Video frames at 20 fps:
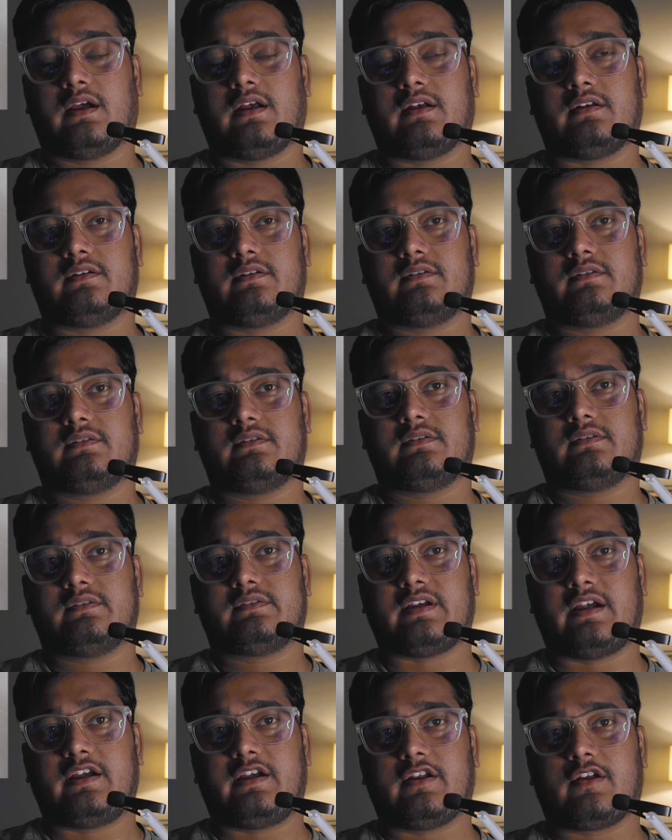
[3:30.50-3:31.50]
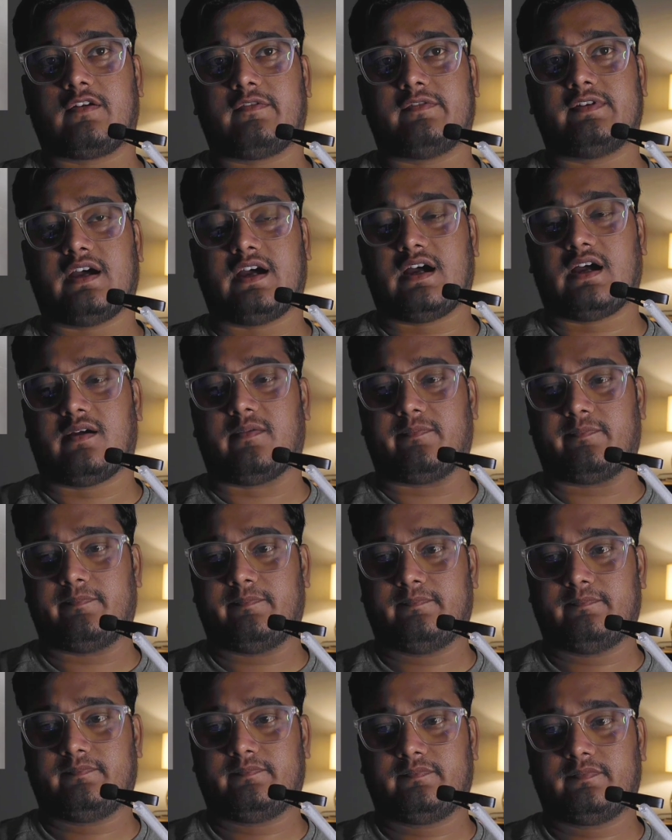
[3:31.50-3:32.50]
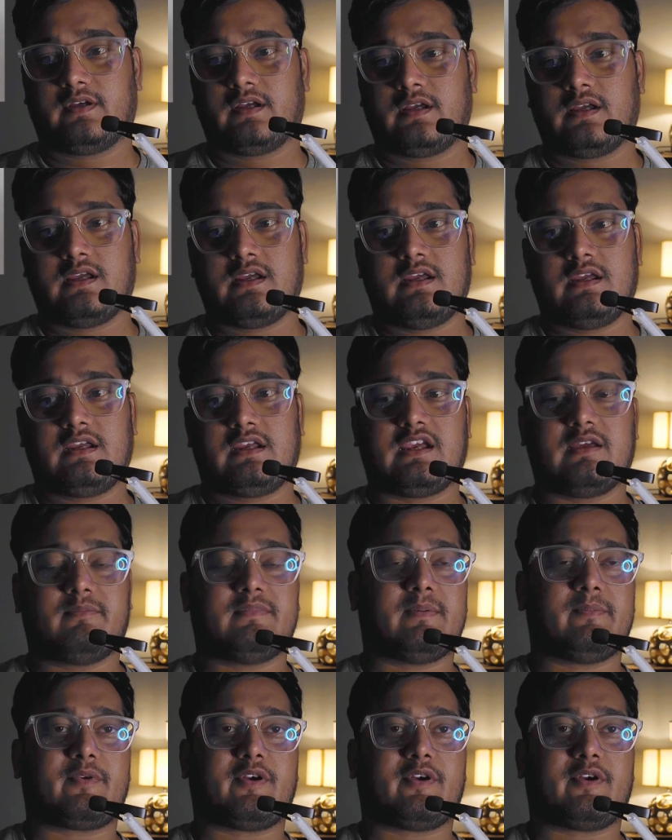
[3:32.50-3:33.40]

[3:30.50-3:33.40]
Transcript: and center of the arm. Keep